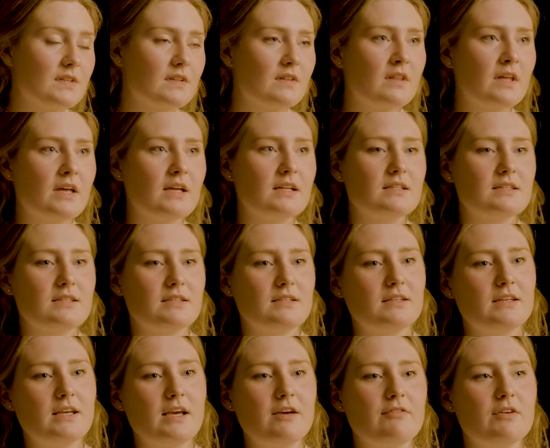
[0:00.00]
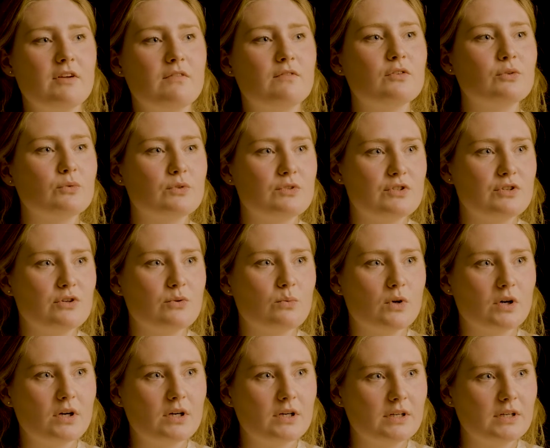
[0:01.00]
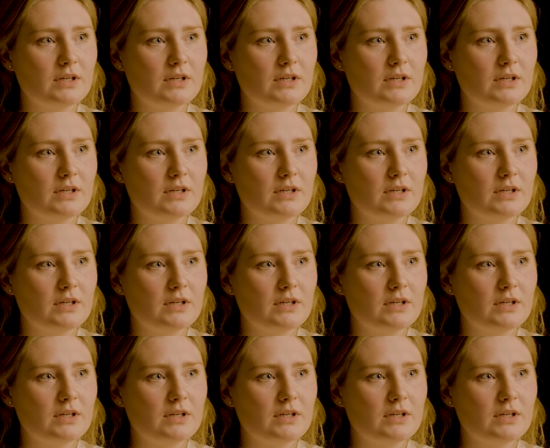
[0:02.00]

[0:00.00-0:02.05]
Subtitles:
that have influenced your work?